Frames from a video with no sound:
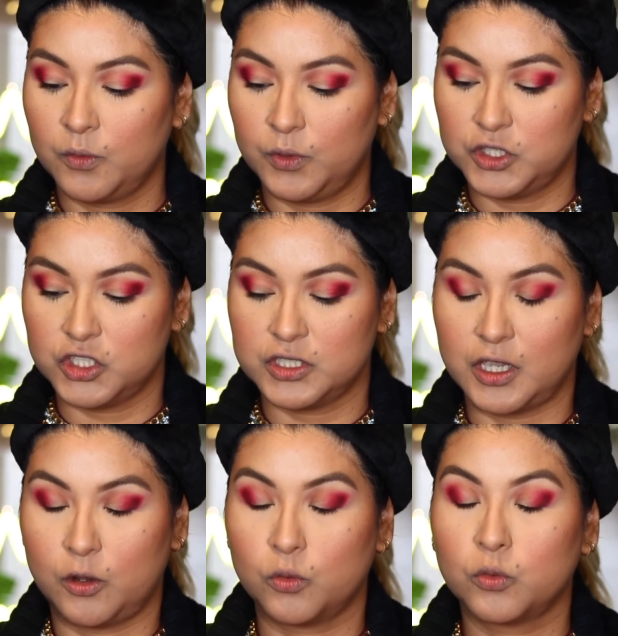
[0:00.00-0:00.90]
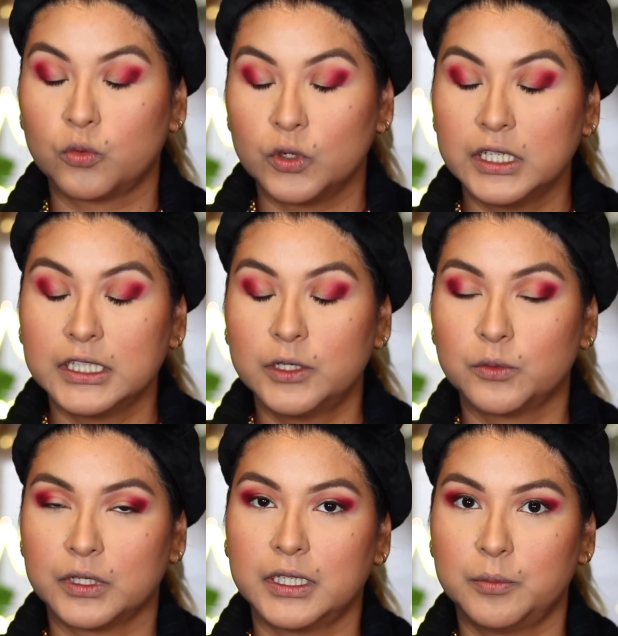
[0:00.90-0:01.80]
which is a really,
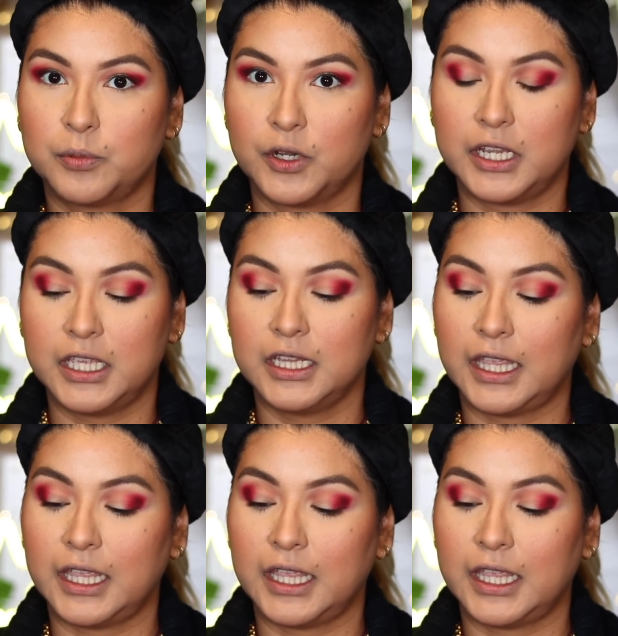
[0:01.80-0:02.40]
really pretty,